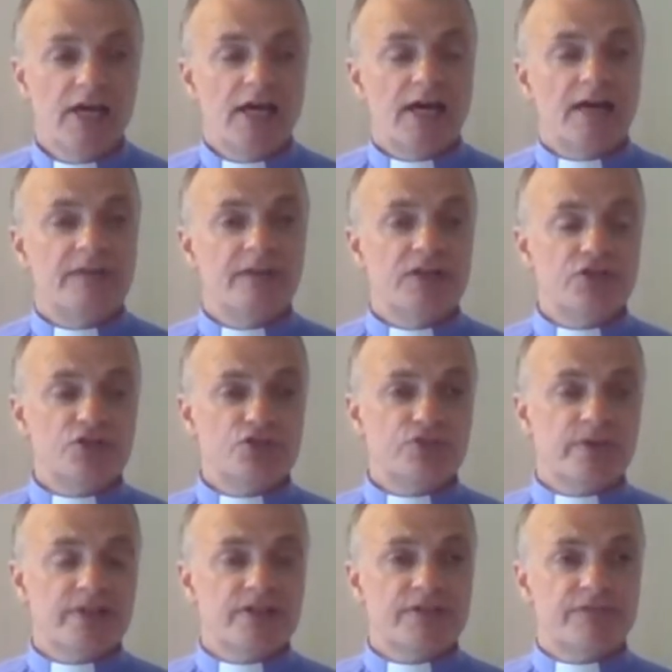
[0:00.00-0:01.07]
And then on the
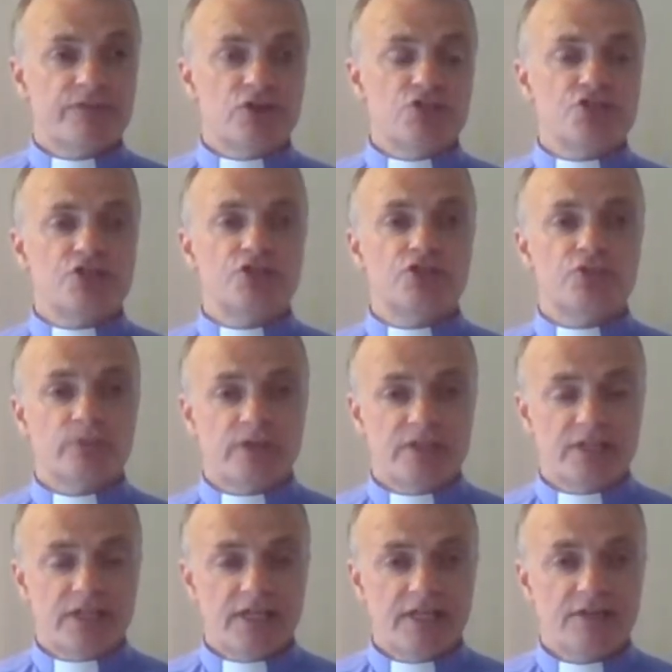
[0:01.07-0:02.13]
21st and the
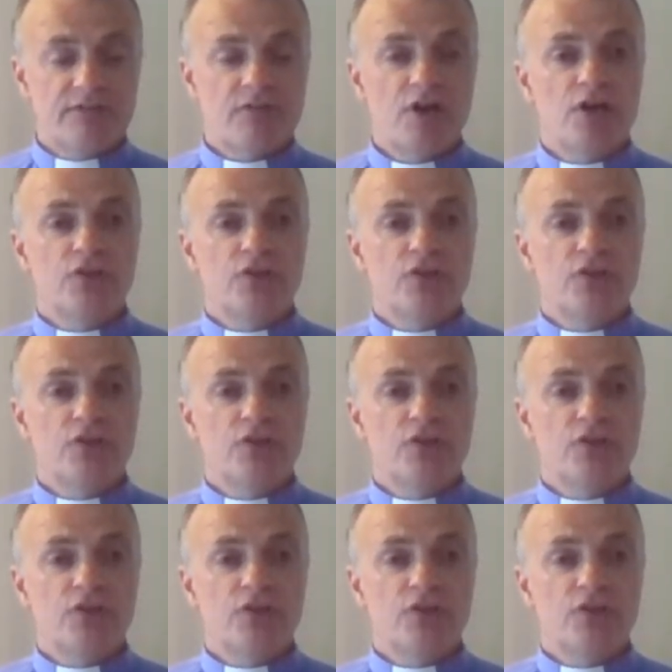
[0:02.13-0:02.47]
28th,